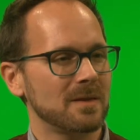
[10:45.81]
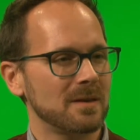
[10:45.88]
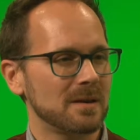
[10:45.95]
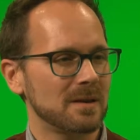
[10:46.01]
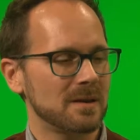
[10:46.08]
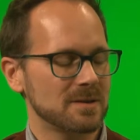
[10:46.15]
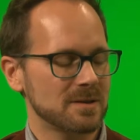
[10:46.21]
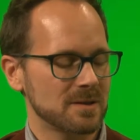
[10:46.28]

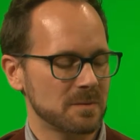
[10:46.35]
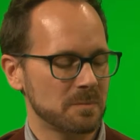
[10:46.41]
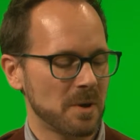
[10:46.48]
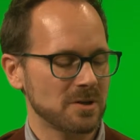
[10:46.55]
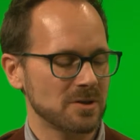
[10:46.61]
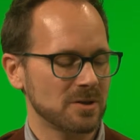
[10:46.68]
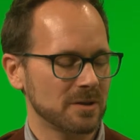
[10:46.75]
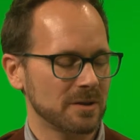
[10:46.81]
these
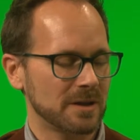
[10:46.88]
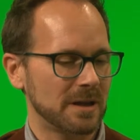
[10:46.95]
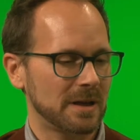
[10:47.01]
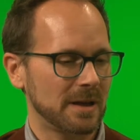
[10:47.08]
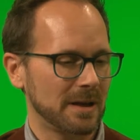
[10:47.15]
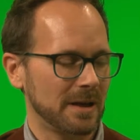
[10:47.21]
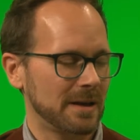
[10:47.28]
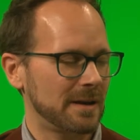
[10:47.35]

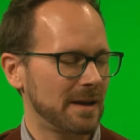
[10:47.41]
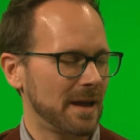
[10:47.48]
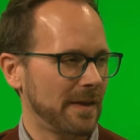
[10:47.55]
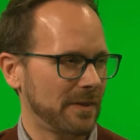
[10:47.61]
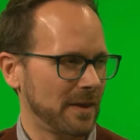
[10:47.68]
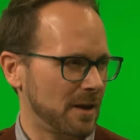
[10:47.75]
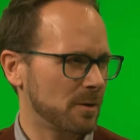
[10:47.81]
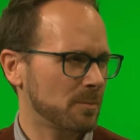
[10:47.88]
especially at
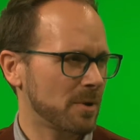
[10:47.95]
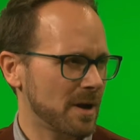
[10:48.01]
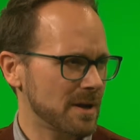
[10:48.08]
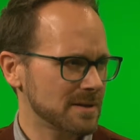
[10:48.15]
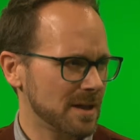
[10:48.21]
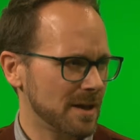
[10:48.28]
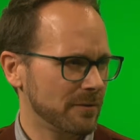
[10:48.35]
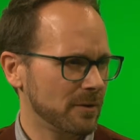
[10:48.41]
the
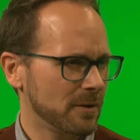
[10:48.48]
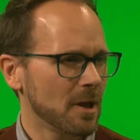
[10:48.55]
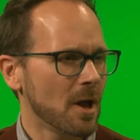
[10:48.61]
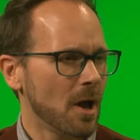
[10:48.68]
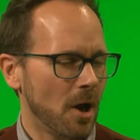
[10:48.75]
enterprise level.